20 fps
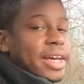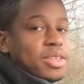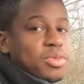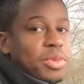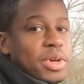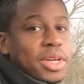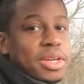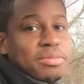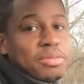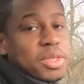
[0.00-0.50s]
guys,
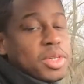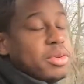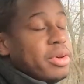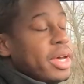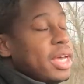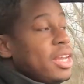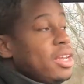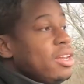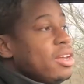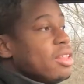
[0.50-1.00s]
welcome to
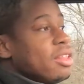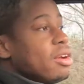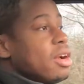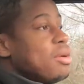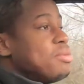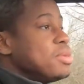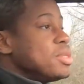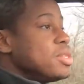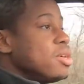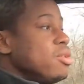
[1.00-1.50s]
another
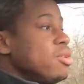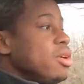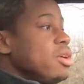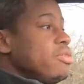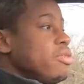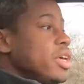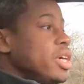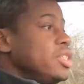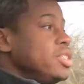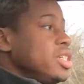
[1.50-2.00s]
episode
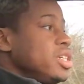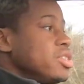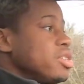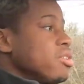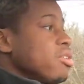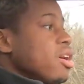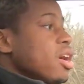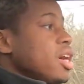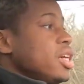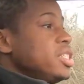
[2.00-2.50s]
of Ljs
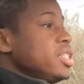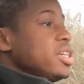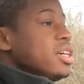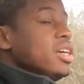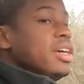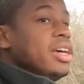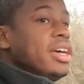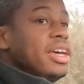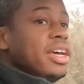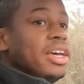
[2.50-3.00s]
Garage.
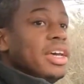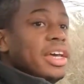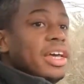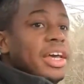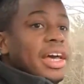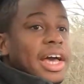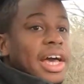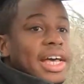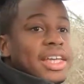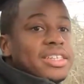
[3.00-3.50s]

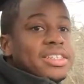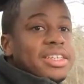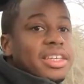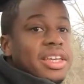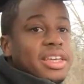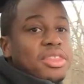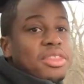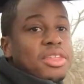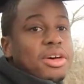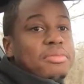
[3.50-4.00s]
As
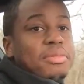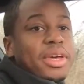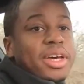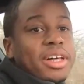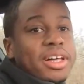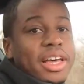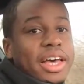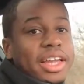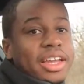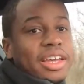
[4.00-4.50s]
the
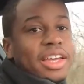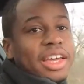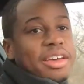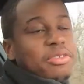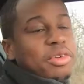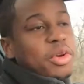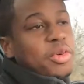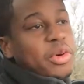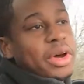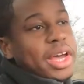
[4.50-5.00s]
thumbnail kind of
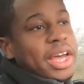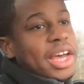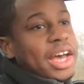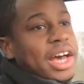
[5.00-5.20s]
gave it away,